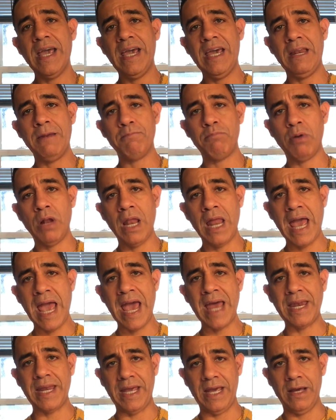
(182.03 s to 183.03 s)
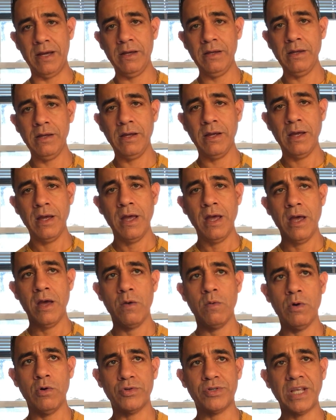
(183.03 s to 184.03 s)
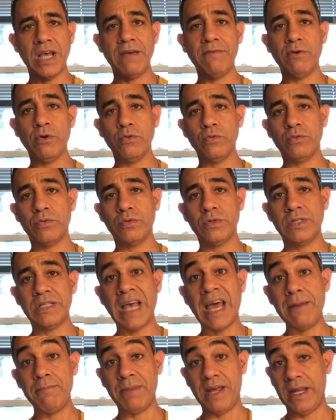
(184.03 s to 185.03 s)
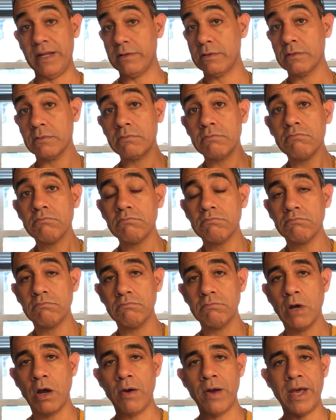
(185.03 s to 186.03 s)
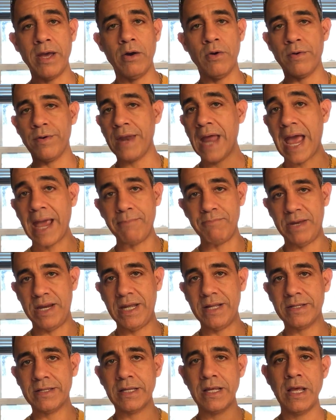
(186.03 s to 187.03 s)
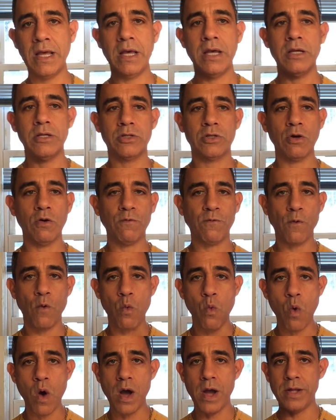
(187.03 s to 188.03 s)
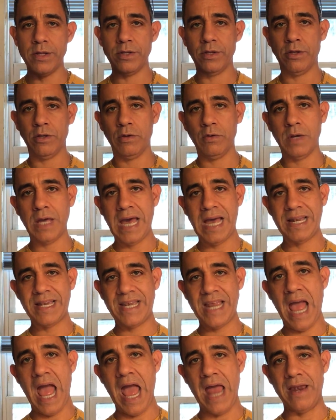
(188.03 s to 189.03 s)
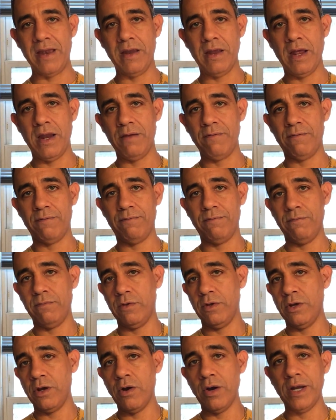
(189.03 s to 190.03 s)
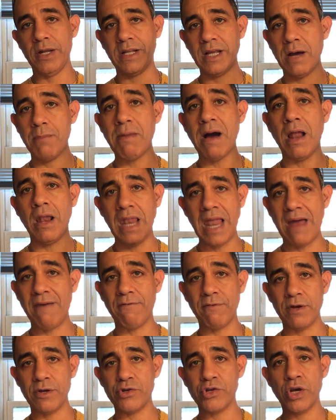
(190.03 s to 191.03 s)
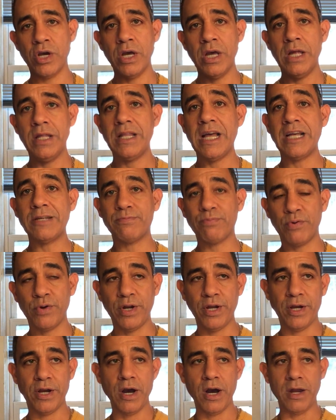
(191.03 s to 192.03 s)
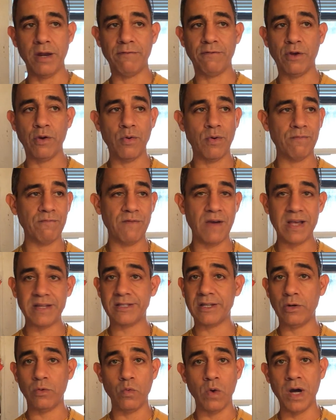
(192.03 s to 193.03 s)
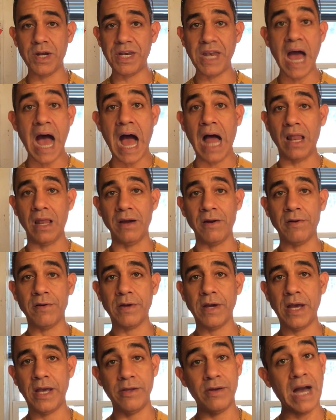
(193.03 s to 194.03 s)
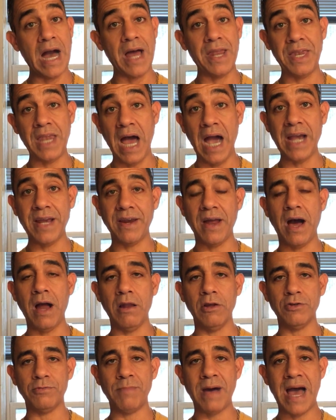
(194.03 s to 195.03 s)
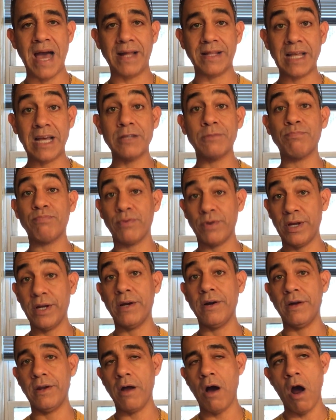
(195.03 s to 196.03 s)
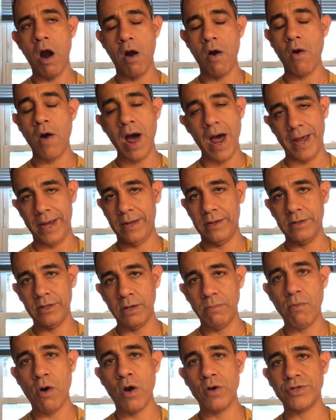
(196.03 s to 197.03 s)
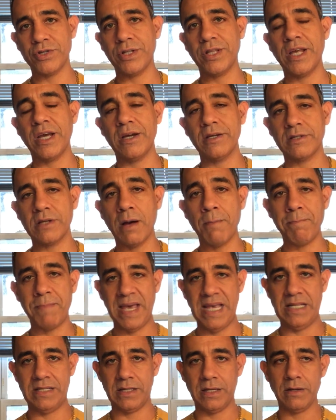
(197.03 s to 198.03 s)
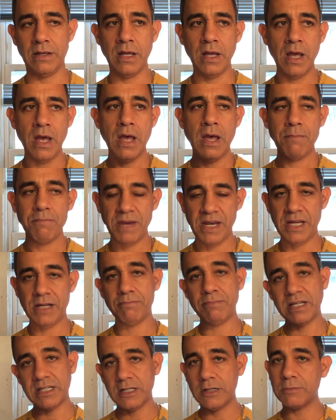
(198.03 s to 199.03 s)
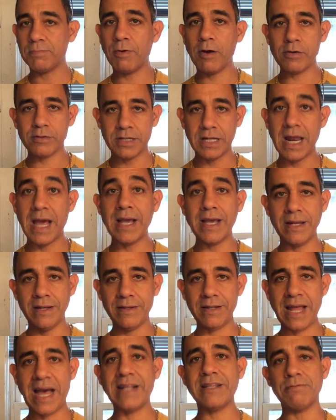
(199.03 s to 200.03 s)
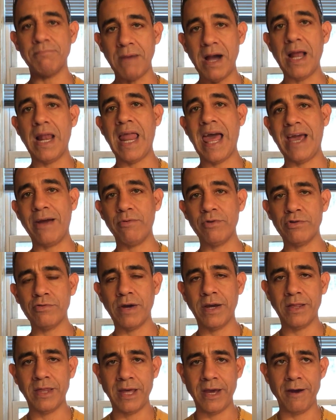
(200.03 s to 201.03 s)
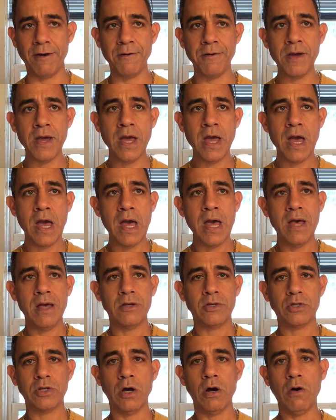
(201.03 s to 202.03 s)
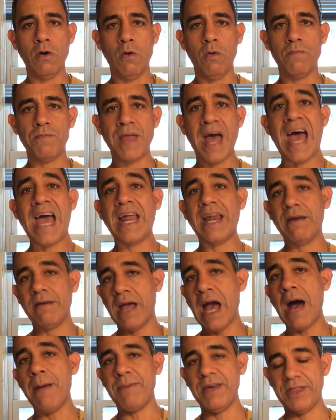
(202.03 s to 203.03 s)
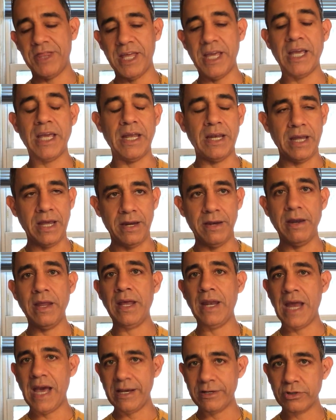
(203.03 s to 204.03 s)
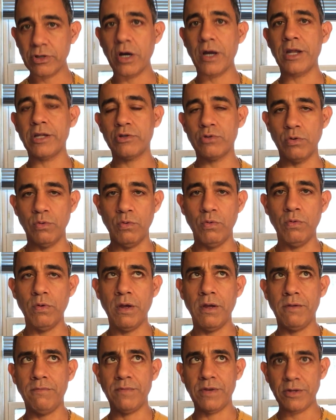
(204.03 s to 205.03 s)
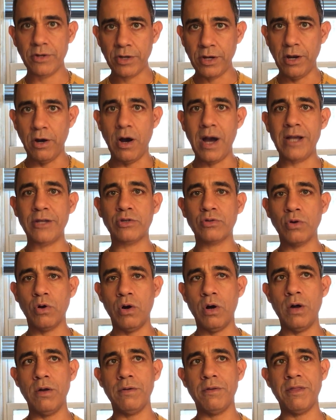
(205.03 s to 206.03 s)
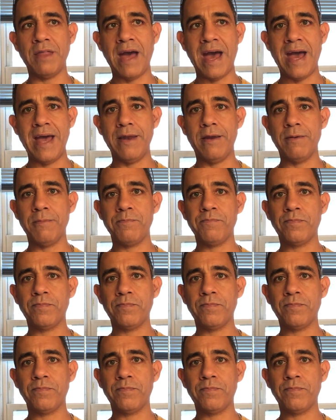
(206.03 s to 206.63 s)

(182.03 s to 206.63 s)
in planning will save you 10 minutes, all right, or 9 minutes. So for one, you get 10, and if you know anything about leverage, that's pretty good. If you invested $1 and you got $9 back, that's pretty good ROI. The margin there is amazing. Being a business person, that's my language right there. So that got me thinking, and I started to, I saw that